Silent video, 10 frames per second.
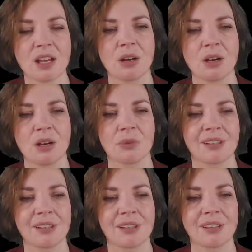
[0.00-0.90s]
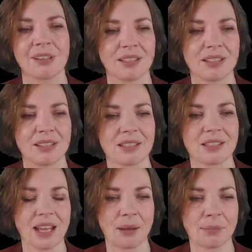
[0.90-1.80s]
with the lattice
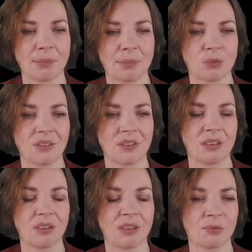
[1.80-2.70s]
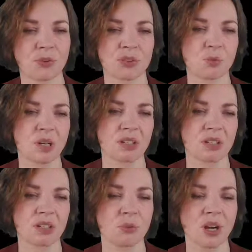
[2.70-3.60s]
has happened within the first 1 or
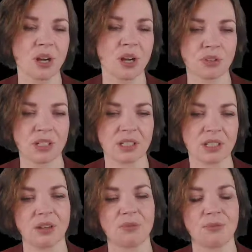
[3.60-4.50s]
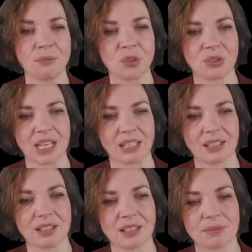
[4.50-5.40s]
200
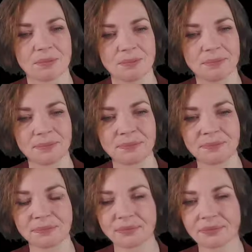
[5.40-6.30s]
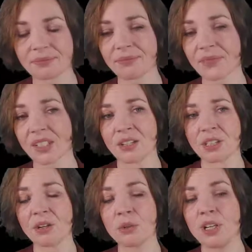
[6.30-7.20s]
femtoseconds.
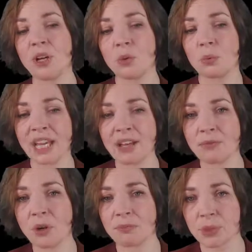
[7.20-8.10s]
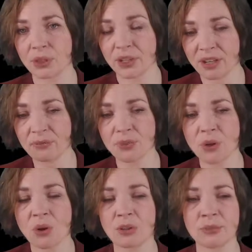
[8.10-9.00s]
So we have observed
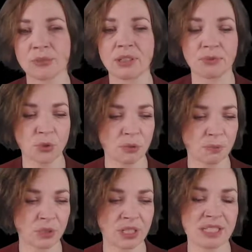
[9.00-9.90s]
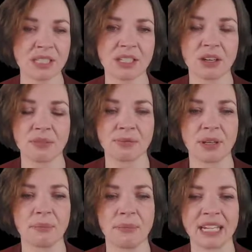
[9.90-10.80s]
all three footprints of
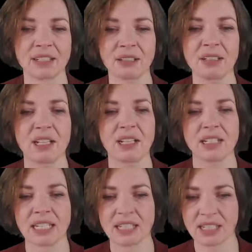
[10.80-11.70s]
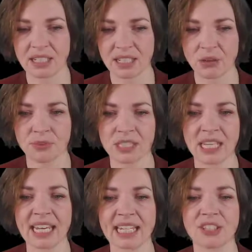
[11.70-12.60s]
a metal: density of
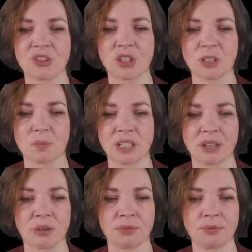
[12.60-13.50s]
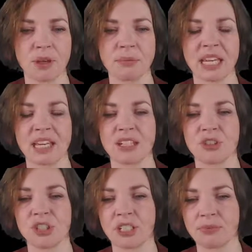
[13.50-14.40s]
states just below the Fermi
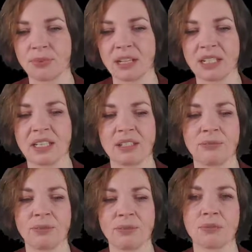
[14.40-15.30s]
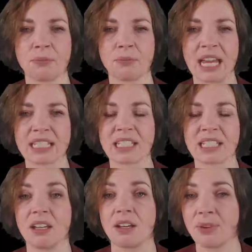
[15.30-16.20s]
energy, a finite effective mass,
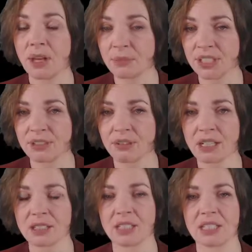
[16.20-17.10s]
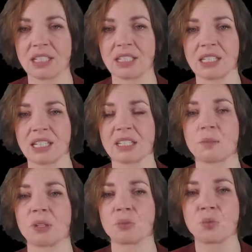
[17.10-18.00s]
Fermi-Dirac statistics.
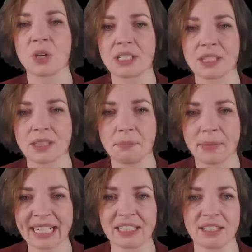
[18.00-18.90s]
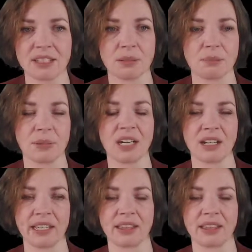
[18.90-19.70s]
But what is the mechanism behind